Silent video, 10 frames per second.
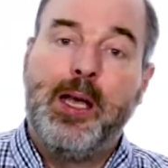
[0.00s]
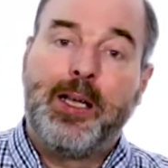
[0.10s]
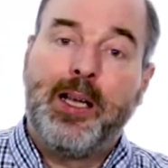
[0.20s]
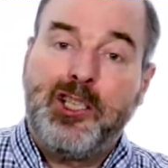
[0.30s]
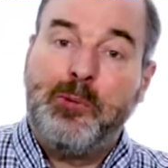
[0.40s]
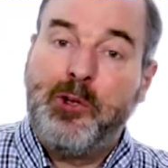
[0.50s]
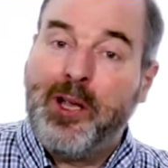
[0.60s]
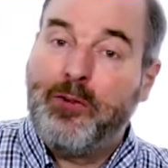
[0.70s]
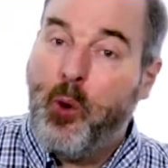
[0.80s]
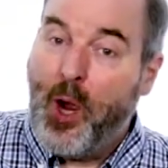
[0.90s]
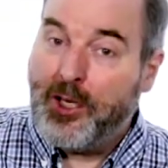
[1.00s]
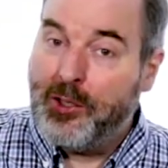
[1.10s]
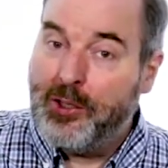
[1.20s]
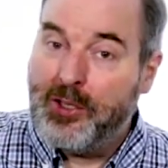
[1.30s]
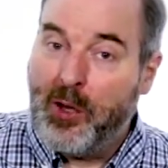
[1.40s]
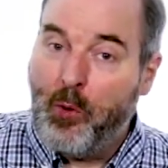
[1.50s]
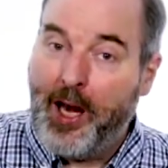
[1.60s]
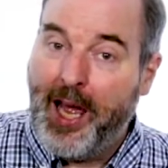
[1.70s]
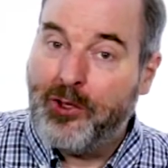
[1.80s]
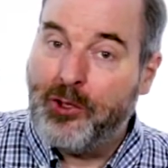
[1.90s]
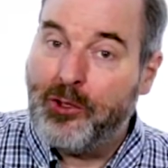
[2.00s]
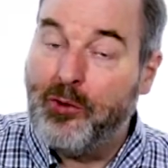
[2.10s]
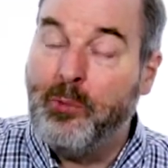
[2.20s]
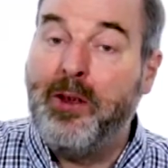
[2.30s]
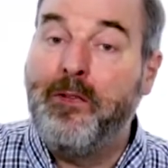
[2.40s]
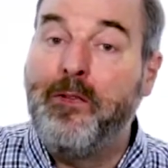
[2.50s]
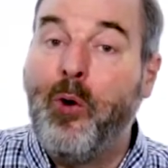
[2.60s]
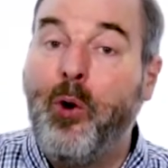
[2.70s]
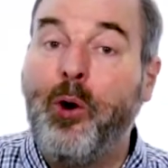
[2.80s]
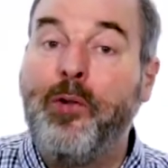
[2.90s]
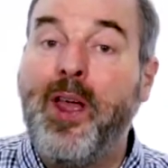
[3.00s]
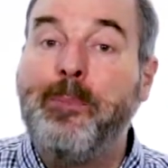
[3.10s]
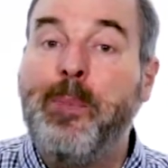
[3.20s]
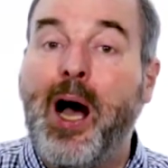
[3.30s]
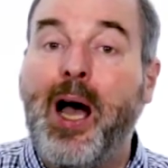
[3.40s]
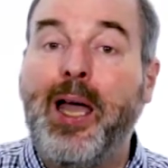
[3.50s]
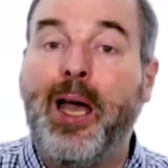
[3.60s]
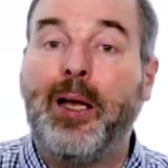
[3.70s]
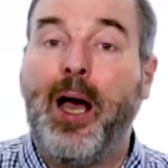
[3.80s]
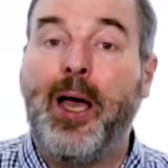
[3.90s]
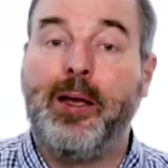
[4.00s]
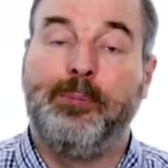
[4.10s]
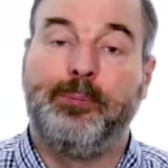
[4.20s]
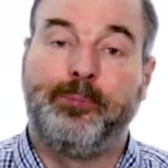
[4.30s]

Customers have questions they want answers to before they buy an item.